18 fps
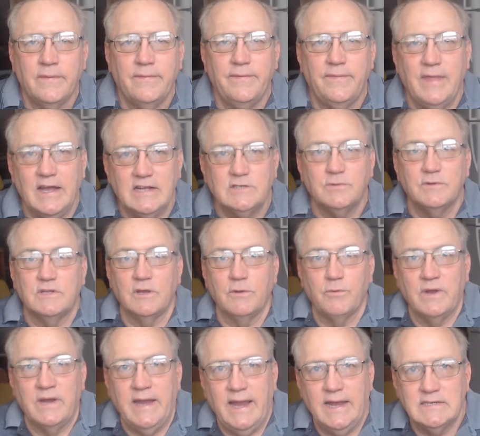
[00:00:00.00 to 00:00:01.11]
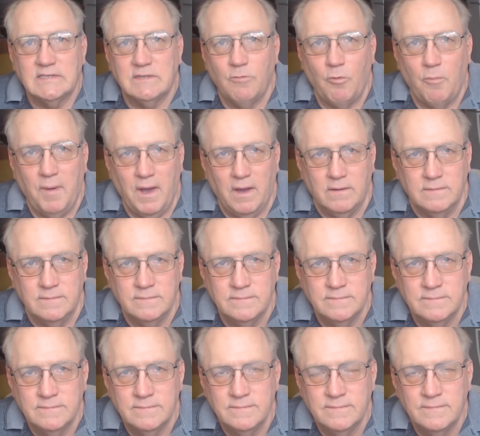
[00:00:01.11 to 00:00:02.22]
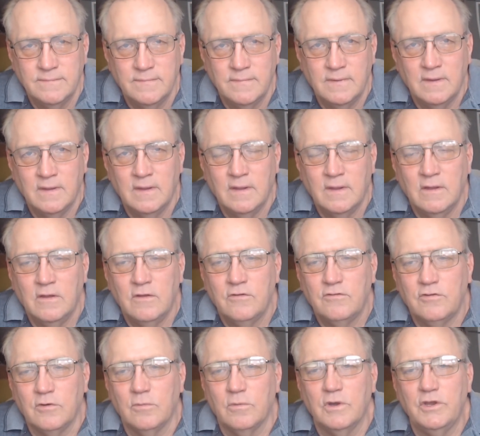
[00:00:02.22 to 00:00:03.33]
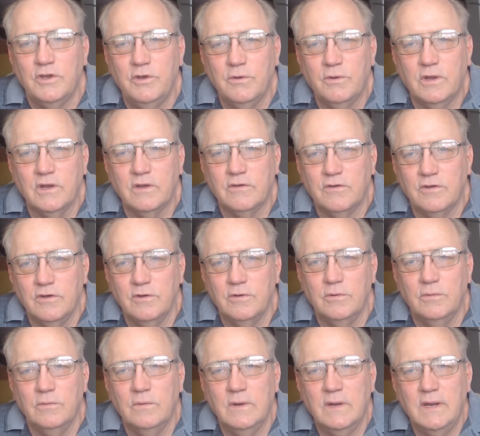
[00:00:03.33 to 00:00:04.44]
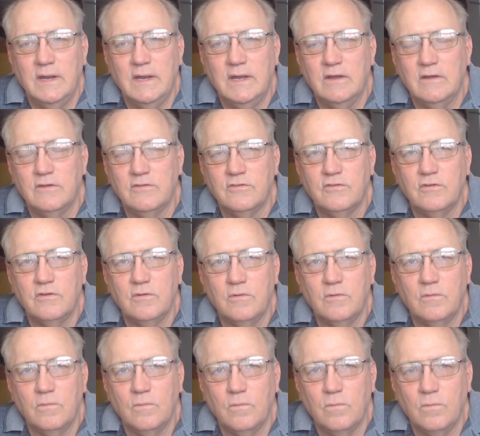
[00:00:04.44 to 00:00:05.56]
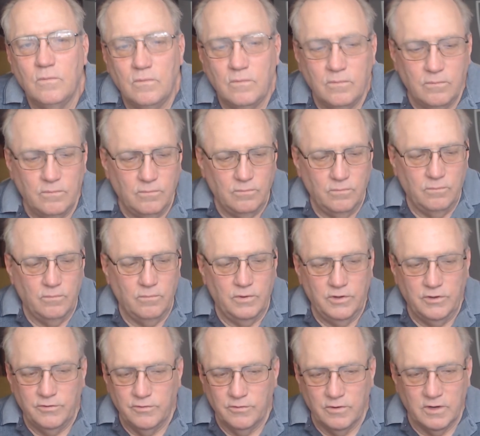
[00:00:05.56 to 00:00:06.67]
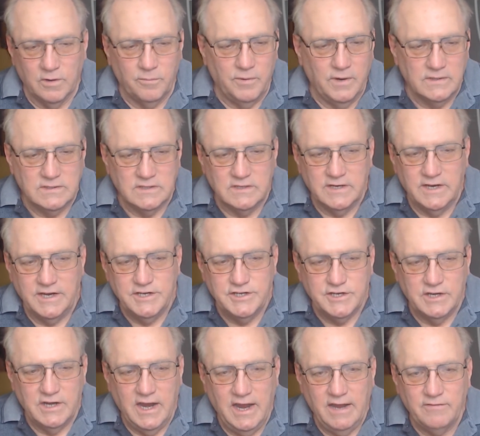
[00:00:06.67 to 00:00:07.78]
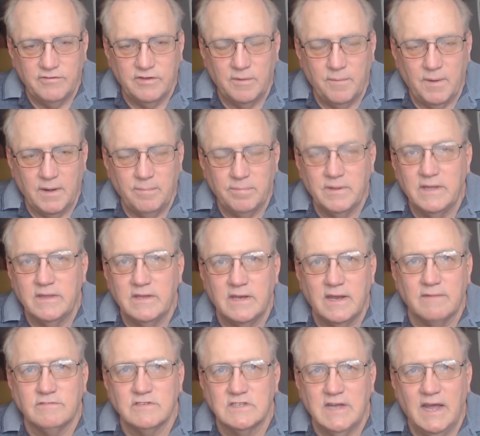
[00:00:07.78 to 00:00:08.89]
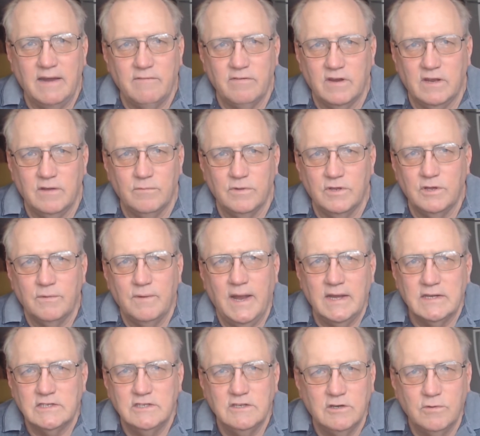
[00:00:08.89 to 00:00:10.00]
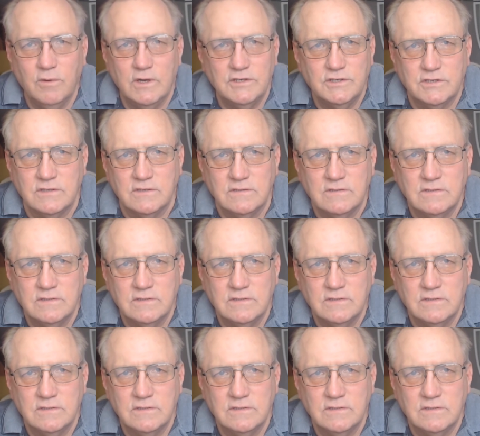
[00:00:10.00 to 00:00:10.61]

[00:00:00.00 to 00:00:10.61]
that's what they were going to ask him about. So what you can do is, when you're doing a presentation, have somebody play the devil's advocate with you and ask you questions.